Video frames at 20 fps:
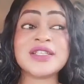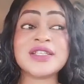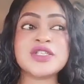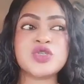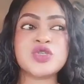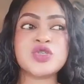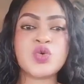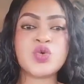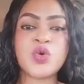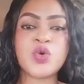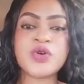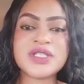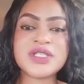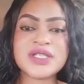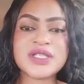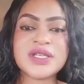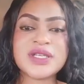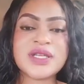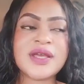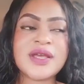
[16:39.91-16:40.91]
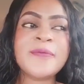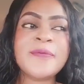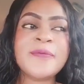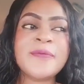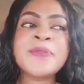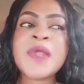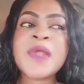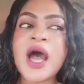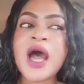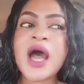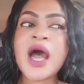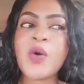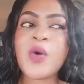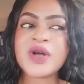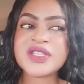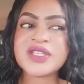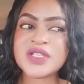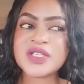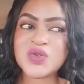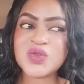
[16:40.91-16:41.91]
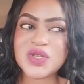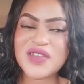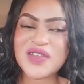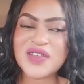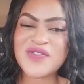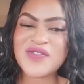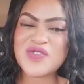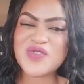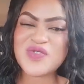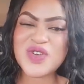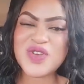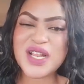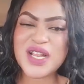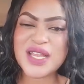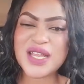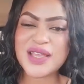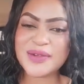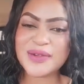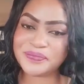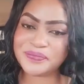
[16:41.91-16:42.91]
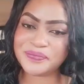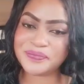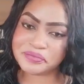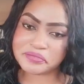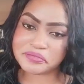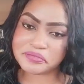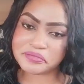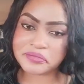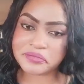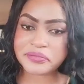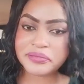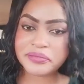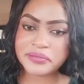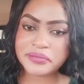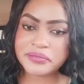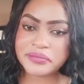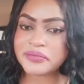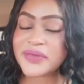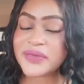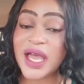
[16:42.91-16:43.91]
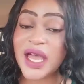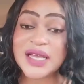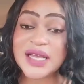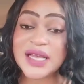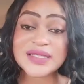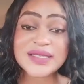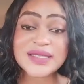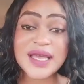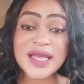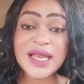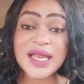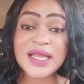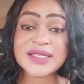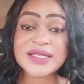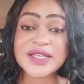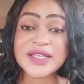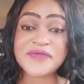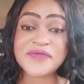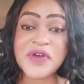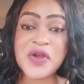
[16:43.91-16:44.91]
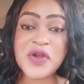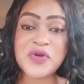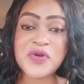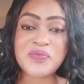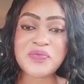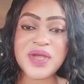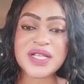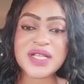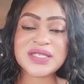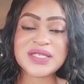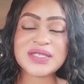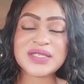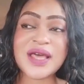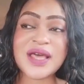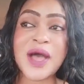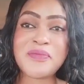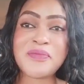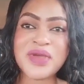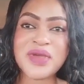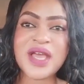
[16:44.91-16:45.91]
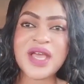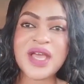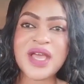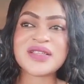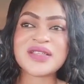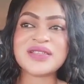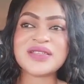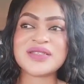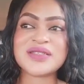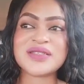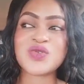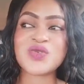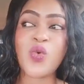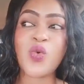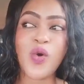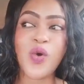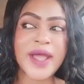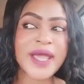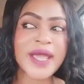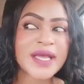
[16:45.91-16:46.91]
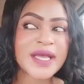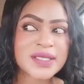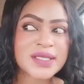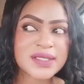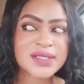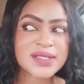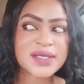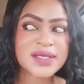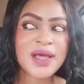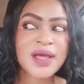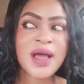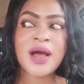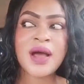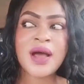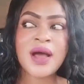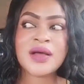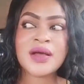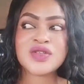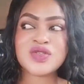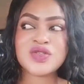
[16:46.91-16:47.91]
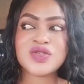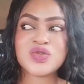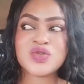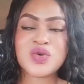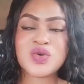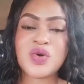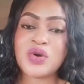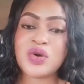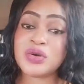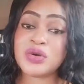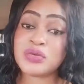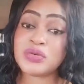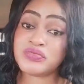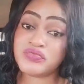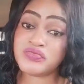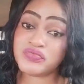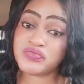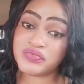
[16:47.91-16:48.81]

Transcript: is too hot in here. I wanted to give you really a silent environment. The ambience is quiet, so